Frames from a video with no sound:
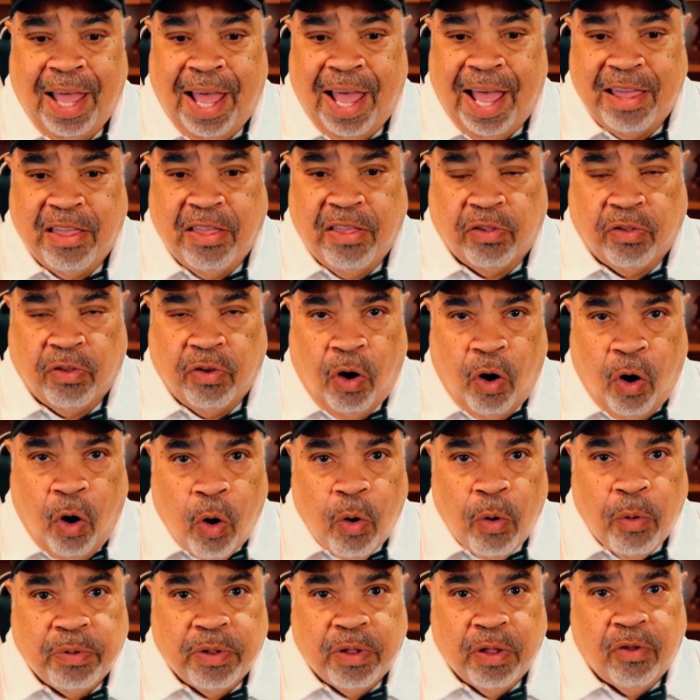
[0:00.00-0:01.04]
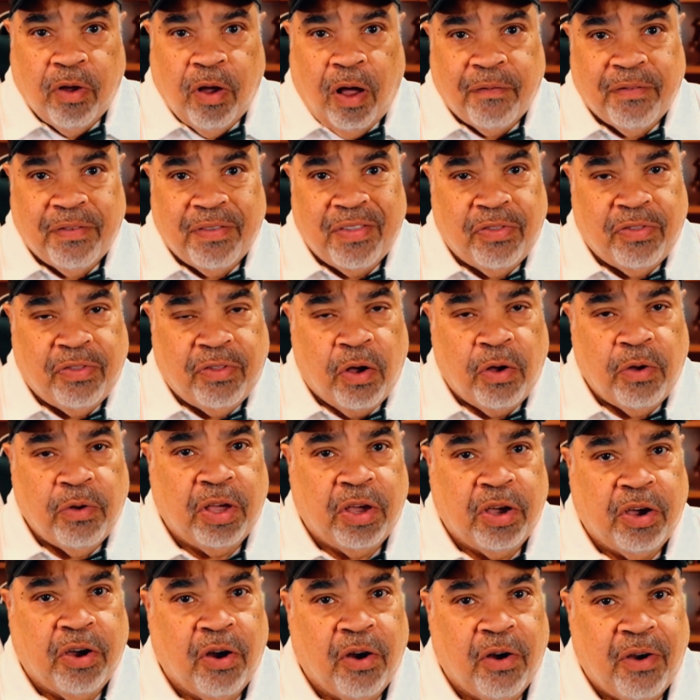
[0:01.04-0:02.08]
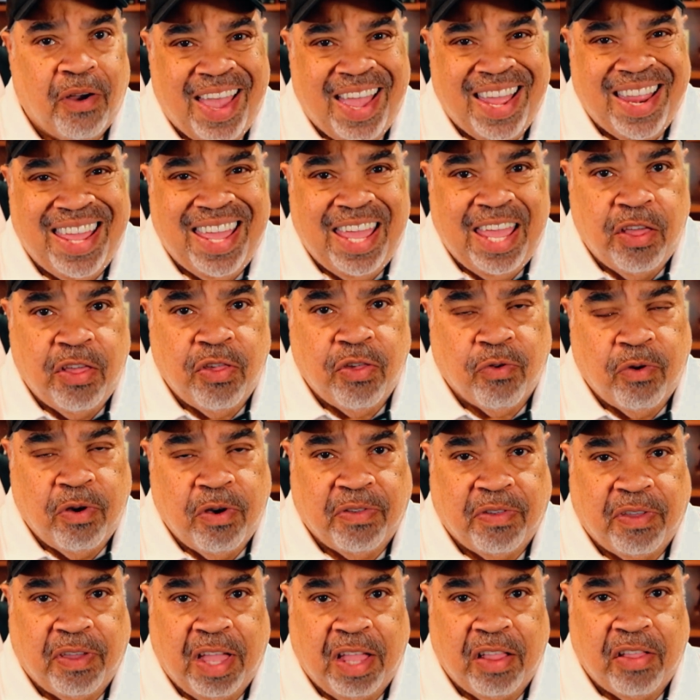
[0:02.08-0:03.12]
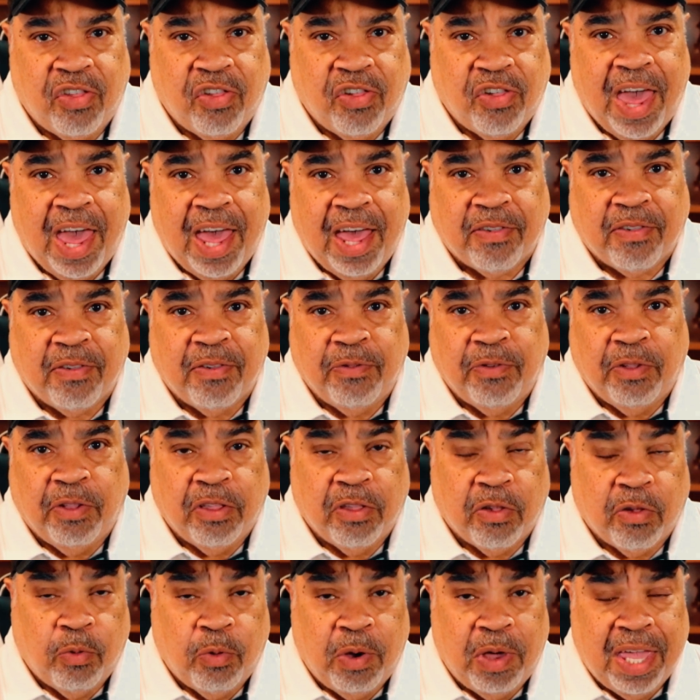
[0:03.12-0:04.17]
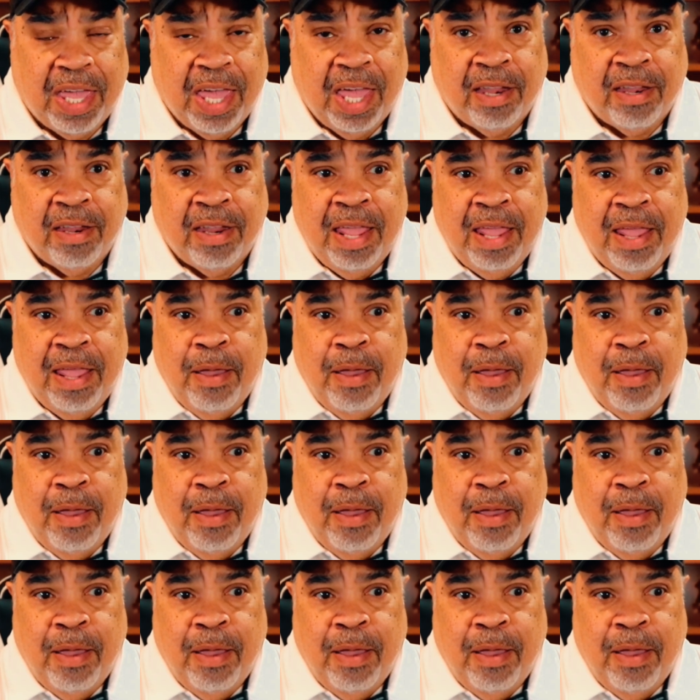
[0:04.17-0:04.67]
I just hope the Dolphins don't incur any injuries against Jacksonville this weekend.